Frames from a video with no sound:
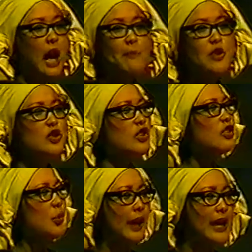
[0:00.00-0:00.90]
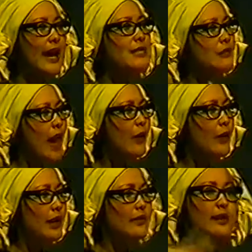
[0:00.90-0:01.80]
I bet you took 20 cans of
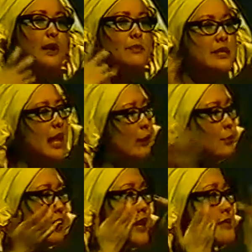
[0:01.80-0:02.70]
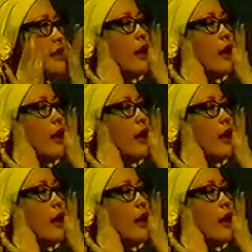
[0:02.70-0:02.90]
Aquanet to keep this hair in place.